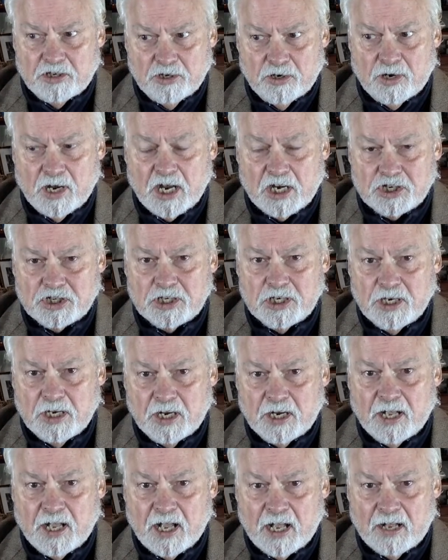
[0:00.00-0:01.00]
You're actually
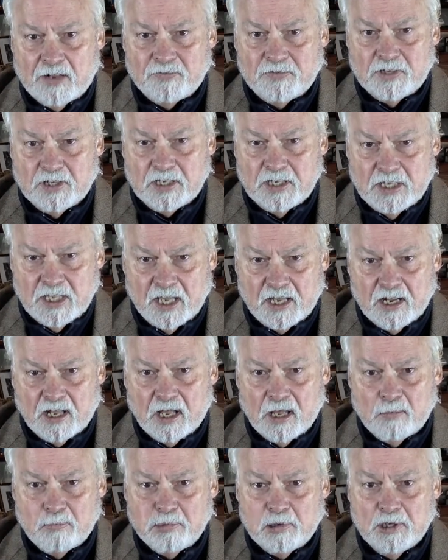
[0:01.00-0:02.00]
going to have to get
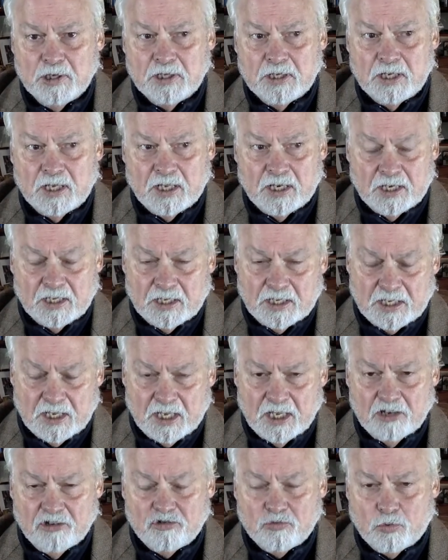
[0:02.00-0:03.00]
up and
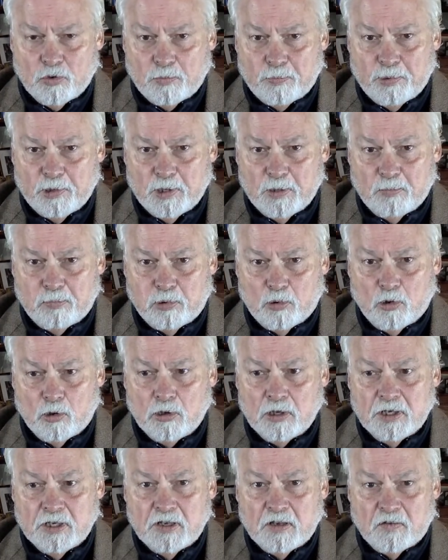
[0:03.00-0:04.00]
engage with people,
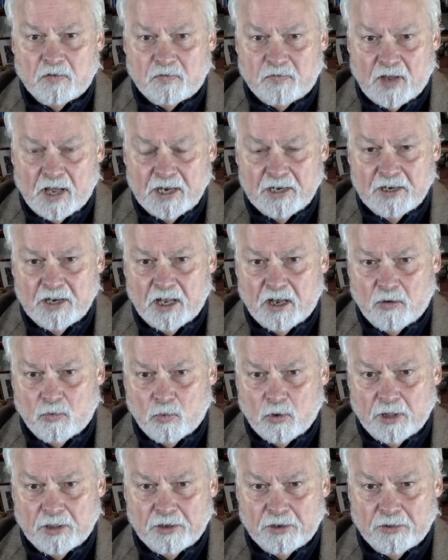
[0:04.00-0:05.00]
find out
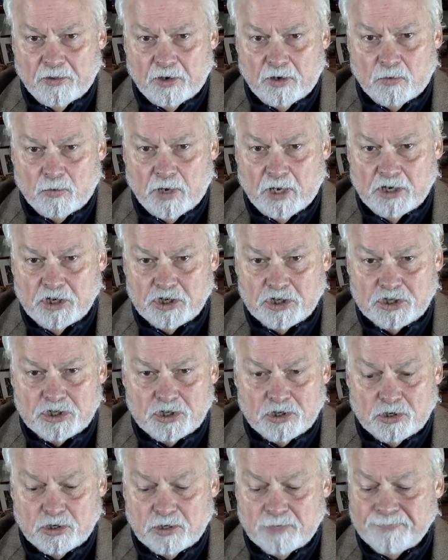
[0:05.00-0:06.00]
whether they're
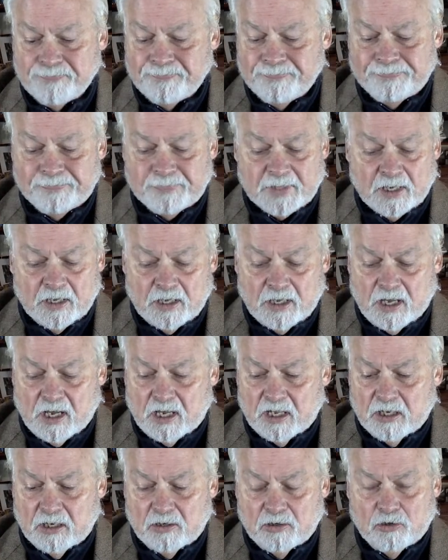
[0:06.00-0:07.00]
registered.
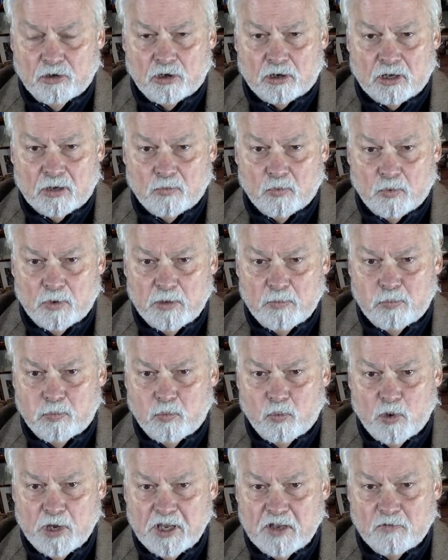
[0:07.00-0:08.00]
Look,
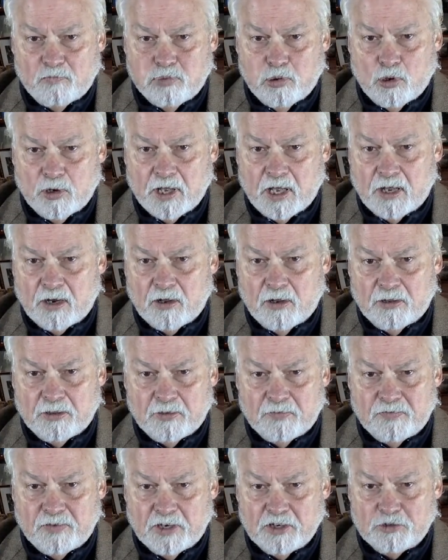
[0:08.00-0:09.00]
we have put out on the
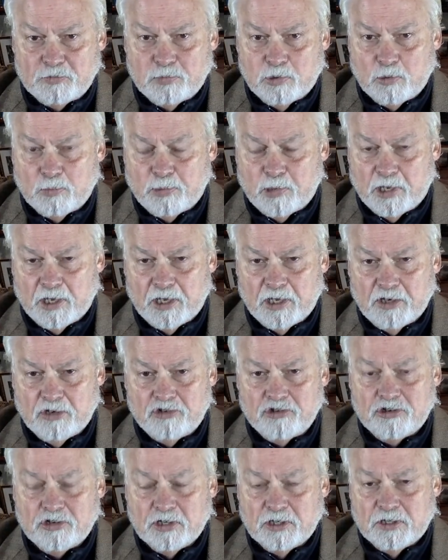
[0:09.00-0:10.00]
Facebook
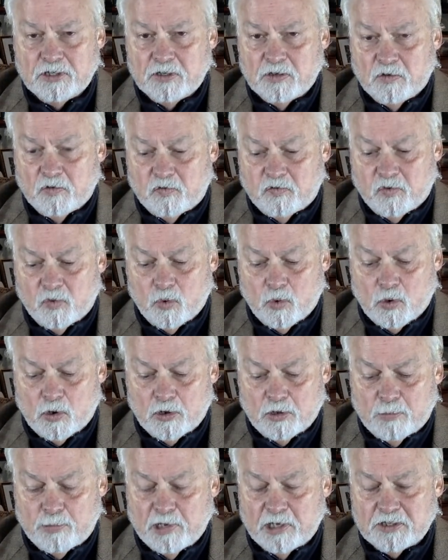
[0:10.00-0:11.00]
page for
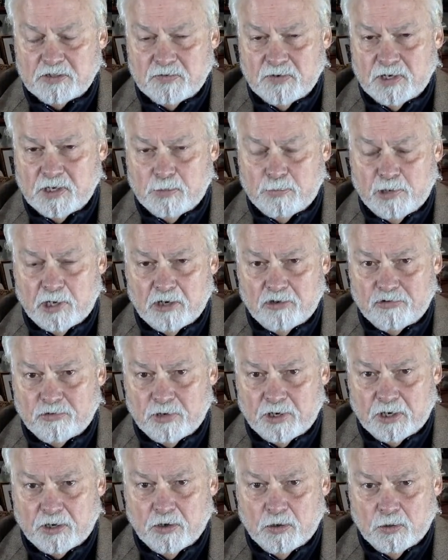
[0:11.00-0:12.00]
the Pennsylvania
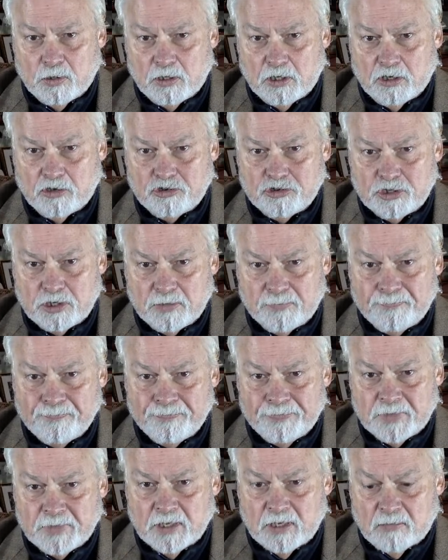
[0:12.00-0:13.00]
Patriot Coalition
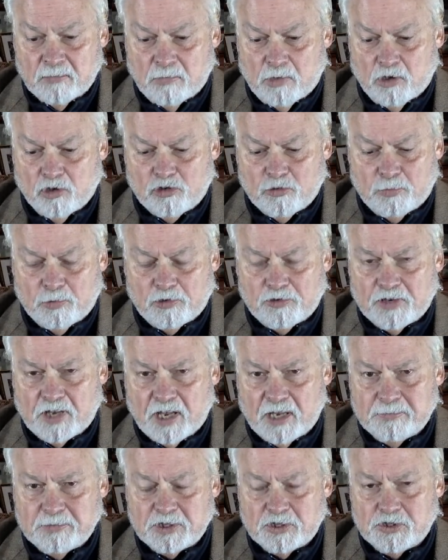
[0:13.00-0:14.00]
multiple
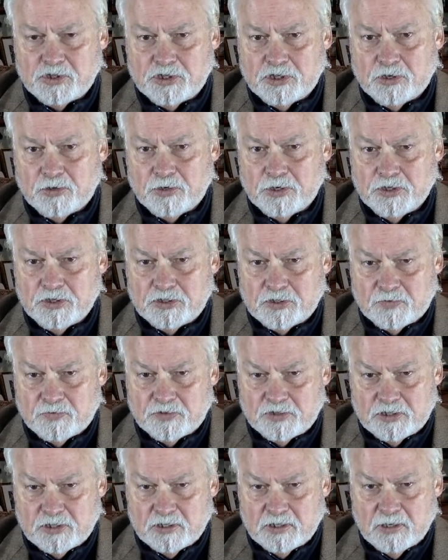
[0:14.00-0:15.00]
times a series of
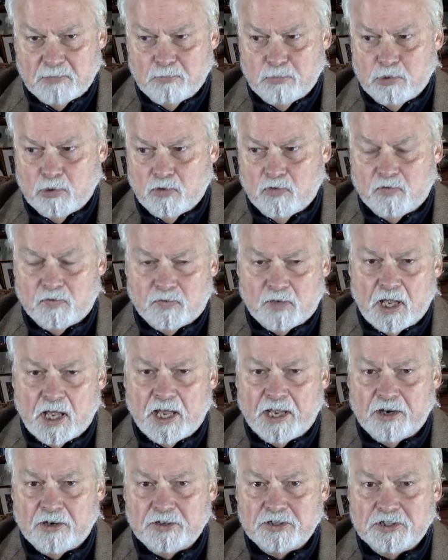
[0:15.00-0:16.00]
simple
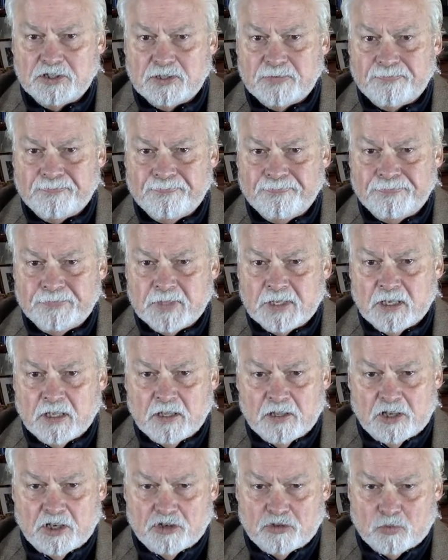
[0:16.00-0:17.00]
flyers.
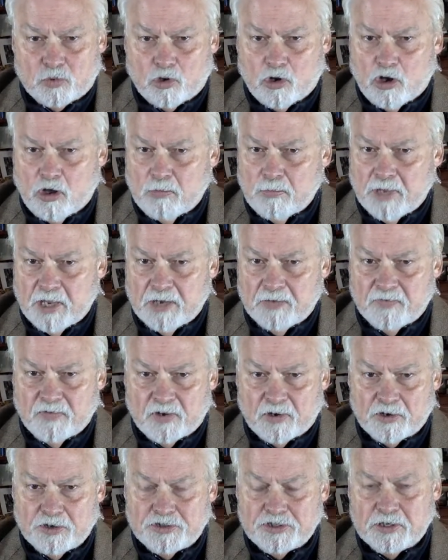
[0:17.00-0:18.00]
These were all made
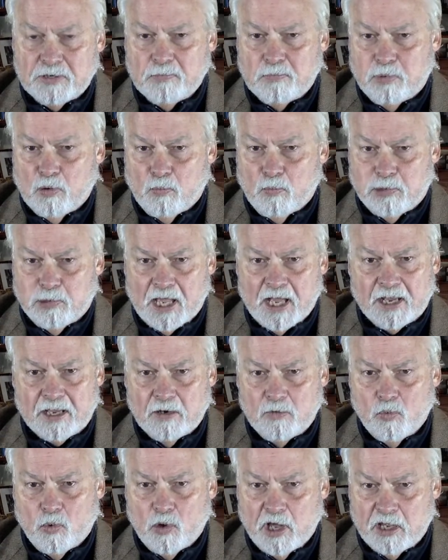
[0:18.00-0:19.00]
very simple, black
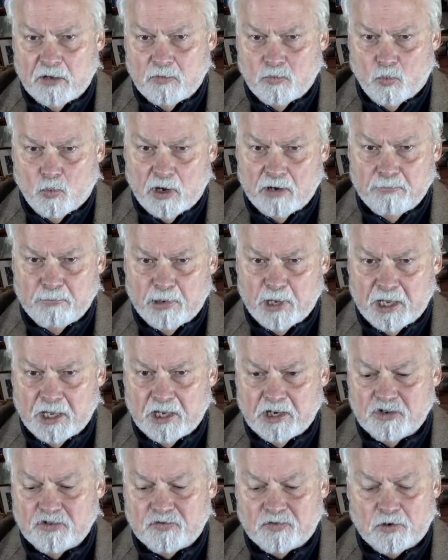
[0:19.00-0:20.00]
and white, one
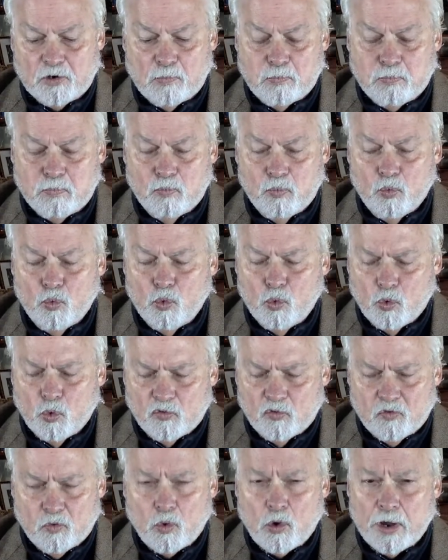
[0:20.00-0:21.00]
page for
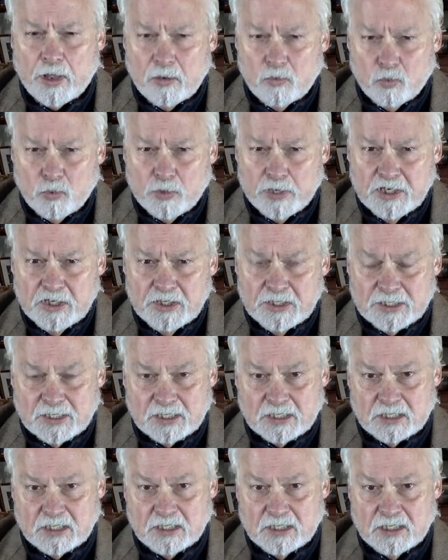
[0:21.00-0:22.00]
a
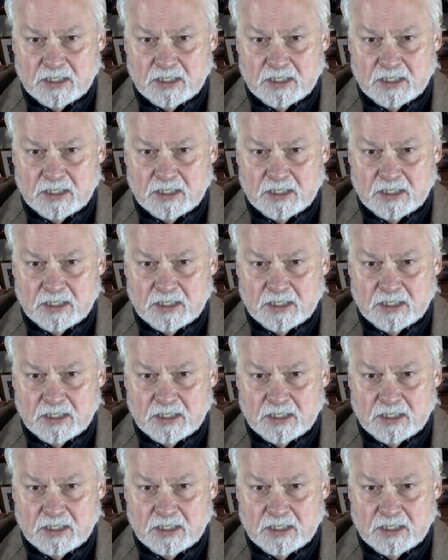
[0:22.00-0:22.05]
reason.